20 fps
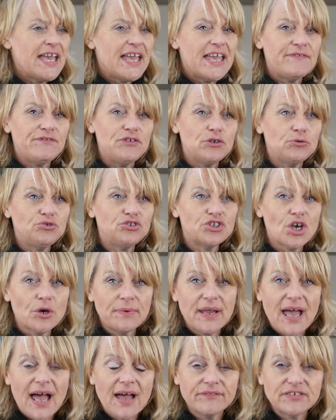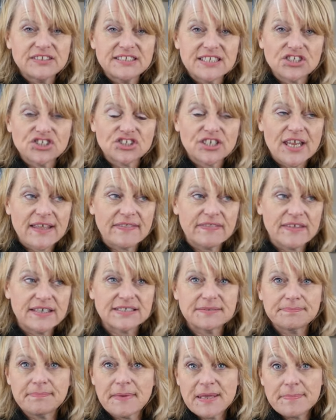If you don't have a dish like
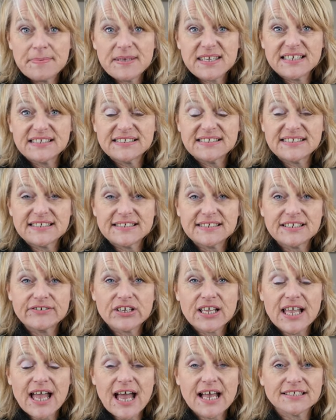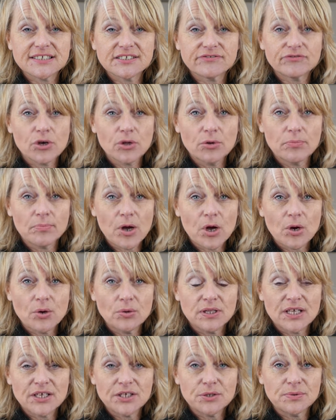this, maybe consider a casserole
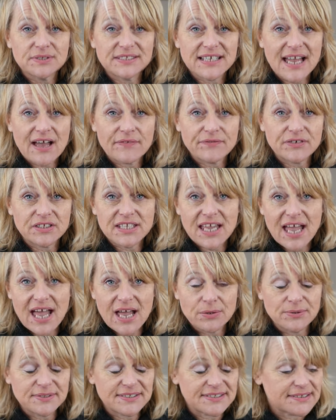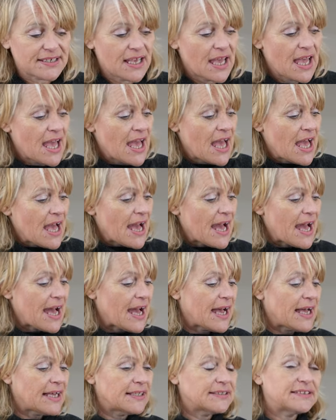bowl that you would have in the house.
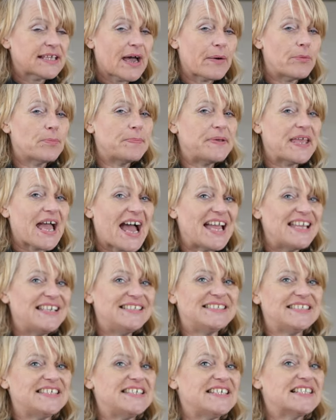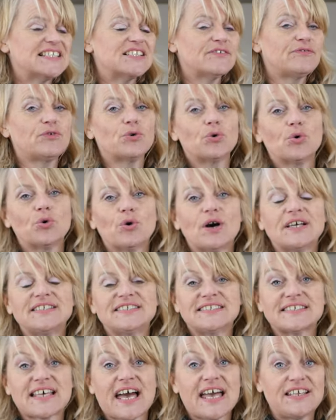And that would be ideal for a
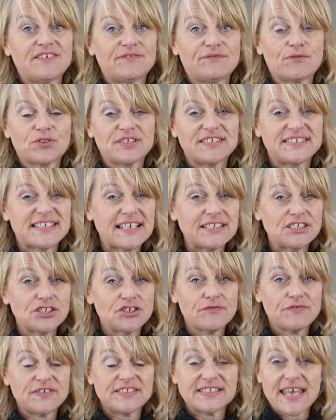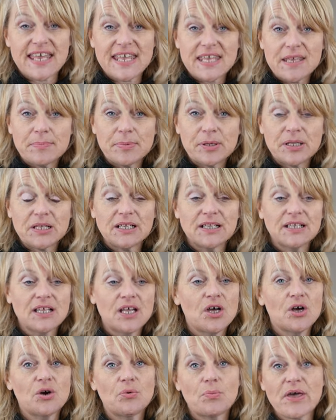design for the centre of a table,
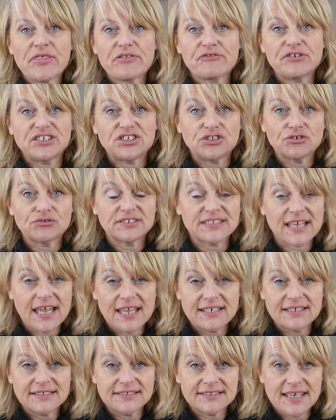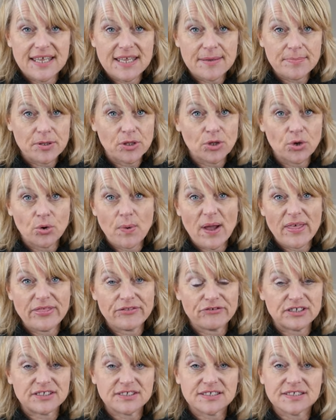whether it's your dining table or
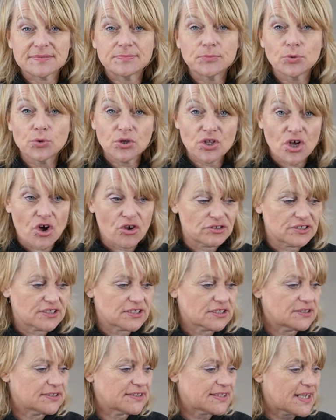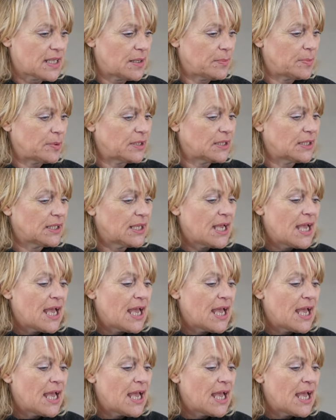whether it's a small console table.